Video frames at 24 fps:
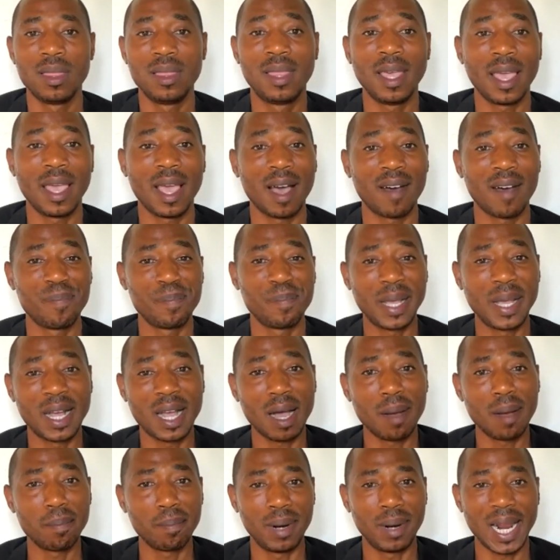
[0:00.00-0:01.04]
they have
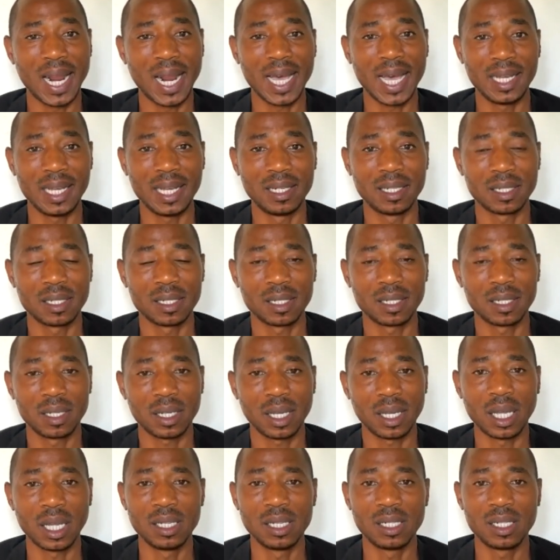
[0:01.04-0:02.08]
become blind
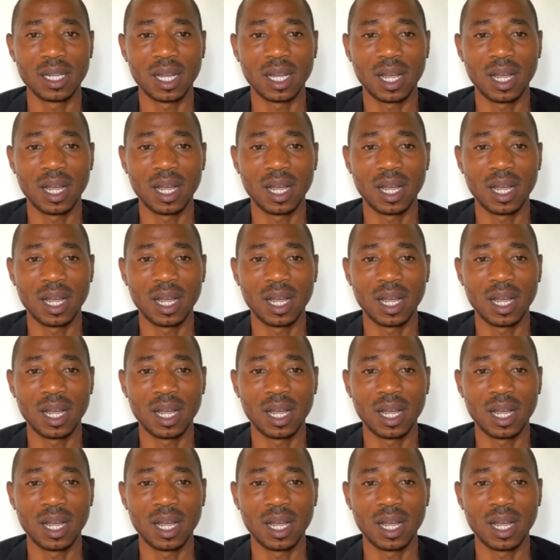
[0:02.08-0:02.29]
and